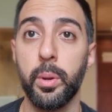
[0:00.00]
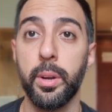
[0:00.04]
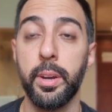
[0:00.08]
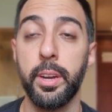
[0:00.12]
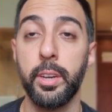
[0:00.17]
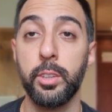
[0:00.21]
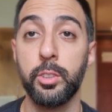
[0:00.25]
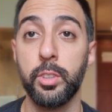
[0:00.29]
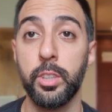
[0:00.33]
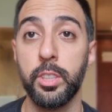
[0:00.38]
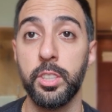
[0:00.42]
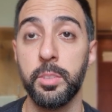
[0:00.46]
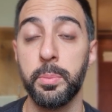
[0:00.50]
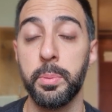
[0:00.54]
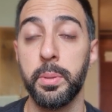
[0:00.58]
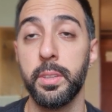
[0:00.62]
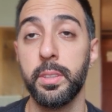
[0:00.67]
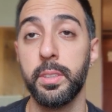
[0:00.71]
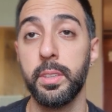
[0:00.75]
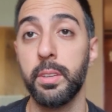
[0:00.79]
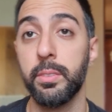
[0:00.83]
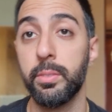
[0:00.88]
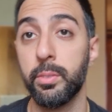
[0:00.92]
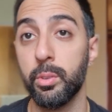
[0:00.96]
hair
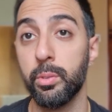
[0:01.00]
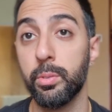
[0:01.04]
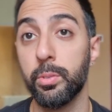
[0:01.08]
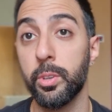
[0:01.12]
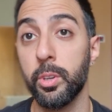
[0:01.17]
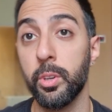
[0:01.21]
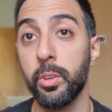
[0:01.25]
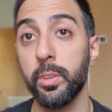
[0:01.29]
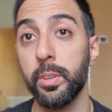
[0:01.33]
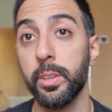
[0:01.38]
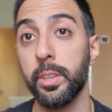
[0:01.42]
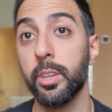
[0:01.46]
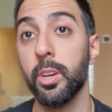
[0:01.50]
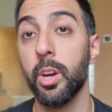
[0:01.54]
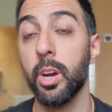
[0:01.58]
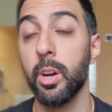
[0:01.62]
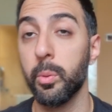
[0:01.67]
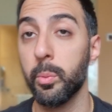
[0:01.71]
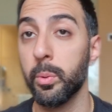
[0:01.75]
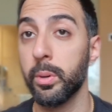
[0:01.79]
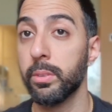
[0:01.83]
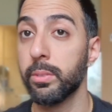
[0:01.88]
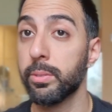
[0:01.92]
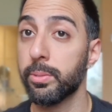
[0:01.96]
transplant if you've currently
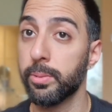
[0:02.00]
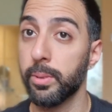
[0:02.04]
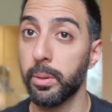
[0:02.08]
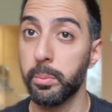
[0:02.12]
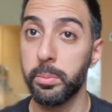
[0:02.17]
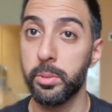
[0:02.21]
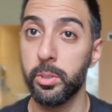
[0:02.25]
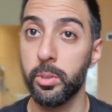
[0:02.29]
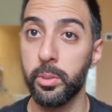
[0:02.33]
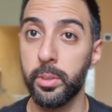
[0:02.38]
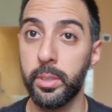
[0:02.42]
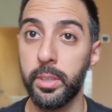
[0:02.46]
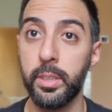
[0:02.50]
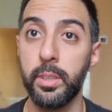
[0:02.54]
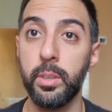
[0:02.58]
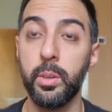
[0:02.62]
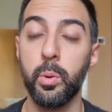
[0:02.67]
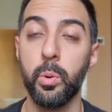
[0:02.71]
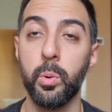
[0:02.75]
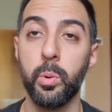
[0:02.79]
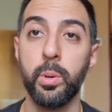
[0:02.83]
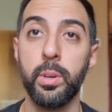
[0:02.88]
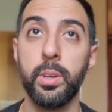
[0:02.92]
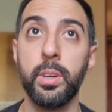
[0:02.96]
got one from Turkey
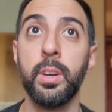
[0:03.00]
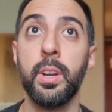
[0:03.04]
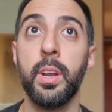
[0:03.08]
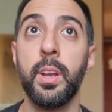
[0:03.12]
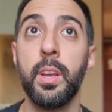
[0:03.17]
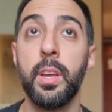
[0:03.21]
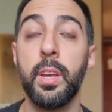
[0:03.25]
or